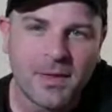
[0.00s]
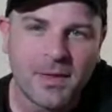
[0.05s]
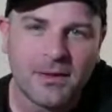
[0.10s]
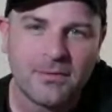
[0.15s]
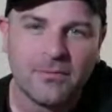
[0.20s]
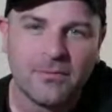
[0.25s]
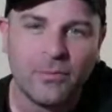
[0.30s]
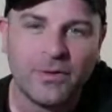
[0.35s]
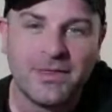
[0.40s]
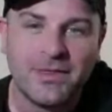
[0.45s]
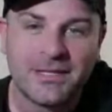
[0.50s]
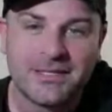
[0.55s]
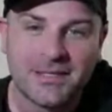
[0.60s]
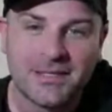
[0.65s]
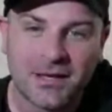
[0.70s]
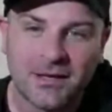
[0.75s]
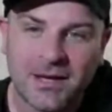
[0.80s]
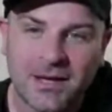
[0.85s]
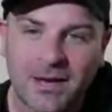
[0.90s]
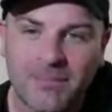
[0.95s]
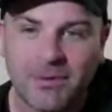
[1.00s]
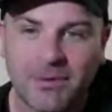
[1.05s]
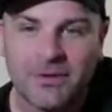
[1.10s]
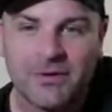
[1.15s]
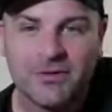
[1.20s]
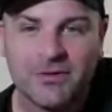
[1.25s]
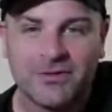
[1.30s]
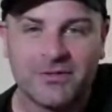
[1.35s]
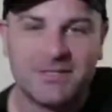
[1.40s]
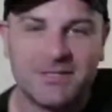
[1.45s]
with the Sunday
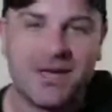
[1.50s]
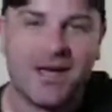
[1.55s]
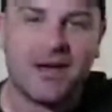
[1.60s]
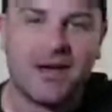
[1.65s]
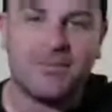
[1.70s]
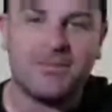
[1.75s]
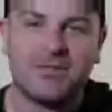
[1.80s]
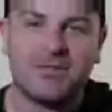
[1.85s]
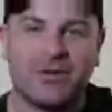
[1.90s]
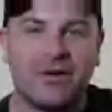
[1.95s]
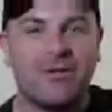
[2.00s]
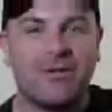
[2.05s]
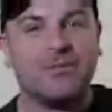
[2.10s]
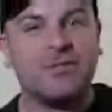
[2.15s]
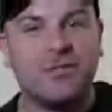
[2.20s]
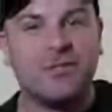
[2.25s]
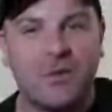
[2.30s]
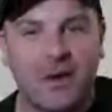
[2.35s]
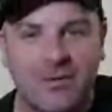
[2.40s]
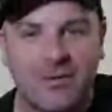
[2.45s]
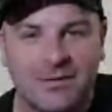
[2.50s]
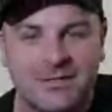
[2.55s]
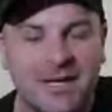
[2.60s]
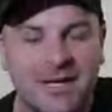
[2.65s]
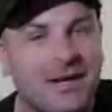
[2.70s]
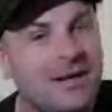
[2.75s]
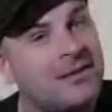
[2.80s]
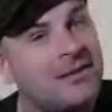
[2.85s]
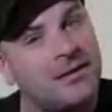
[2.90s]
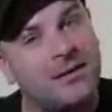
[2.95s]
Blues. And I'm sorry I'm 2 hours
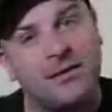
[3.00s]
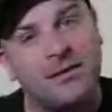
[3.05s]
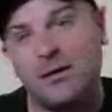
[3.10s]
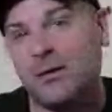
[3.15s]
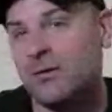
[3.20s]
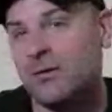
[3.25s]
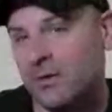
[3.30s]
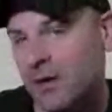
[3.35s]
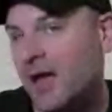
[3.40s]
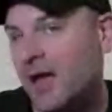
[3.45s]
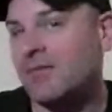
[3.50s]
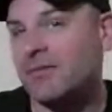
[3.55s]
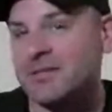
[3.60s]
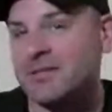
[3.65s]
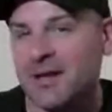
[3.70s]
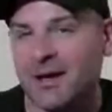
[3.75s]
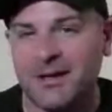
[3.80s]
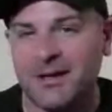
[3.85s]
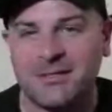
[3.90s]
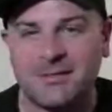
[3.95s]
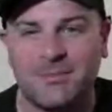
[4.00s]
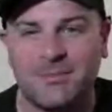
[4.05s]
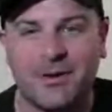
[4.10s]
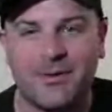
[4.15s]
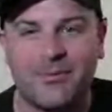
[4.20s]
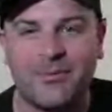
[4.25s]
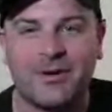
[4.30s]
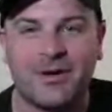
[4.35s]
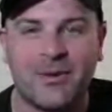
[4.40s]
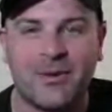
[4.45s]
later than advertised,
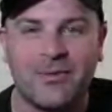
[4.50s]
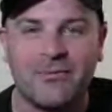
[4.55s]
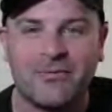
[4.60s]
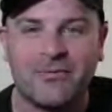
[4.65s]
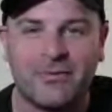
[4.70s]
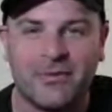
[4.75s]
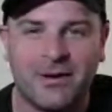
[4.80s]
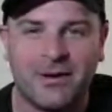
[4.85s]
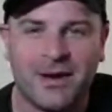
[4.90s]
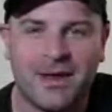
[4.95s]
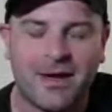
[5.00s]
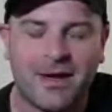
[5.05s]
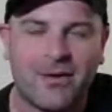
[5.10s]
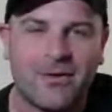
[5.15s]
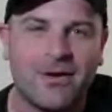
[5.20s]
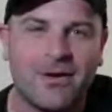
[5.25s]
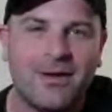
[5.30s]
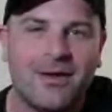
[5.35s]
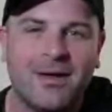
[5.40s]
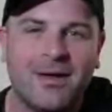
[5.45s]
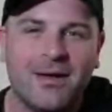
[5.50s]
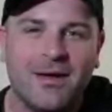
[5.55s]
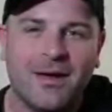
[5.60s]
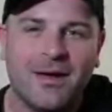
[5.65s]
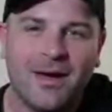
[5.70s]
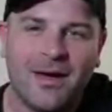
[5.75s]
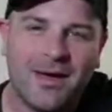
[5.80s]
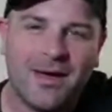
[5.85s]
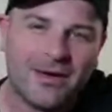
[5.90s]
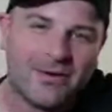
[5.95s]
but we're going for it now.
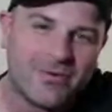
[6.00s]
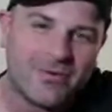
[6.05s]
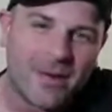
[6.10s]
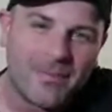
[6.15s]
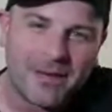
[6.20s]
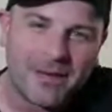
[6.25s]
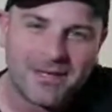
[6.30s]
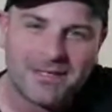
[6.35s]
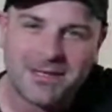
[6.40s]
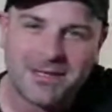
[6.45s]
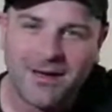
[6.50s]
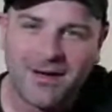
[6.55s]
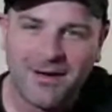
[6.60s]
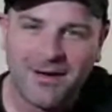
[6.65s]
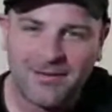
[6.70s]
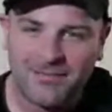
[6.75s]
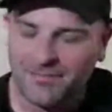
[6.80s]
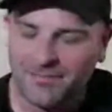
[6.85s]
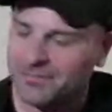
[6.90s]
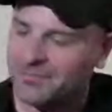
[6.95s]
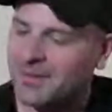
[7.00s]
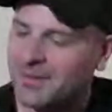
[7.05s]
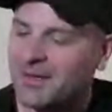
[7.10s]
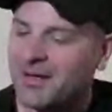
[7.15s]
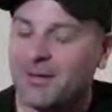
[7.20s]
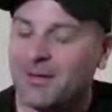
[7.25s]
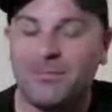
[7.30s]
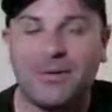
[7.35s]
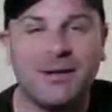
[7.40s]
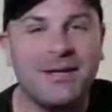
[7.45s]
Grab a guitar
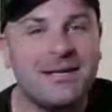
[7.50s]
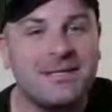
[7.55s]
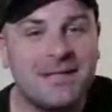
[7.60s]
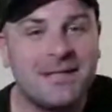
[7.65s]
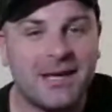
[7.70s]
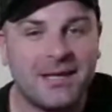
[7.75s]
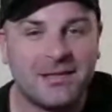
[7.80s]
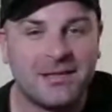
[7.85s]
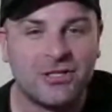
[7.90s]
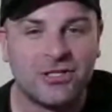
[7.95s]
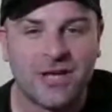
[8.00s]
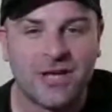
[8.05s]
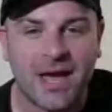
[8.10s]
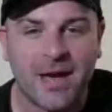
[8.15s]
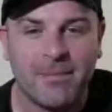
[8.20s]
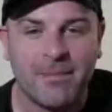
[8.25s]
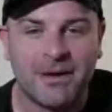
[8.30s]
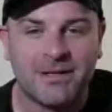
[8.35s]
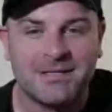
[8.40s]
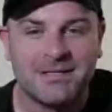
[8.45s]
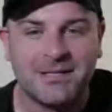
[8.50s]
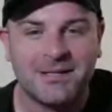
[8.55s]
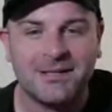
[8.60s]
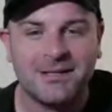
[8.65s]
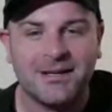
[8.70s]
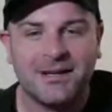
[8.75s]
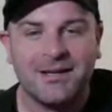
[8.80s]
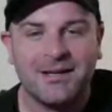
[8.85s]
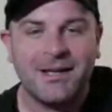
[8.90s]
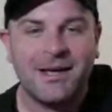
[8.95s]
and please hit the share
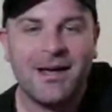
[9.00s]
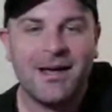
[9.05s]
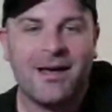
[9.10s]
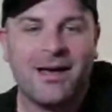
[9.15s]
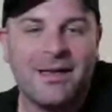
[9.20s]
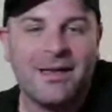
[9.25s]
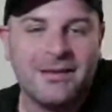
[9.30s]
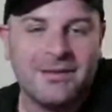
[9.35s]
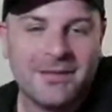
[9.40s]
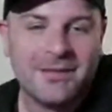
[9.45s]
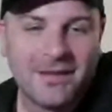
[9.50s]
button and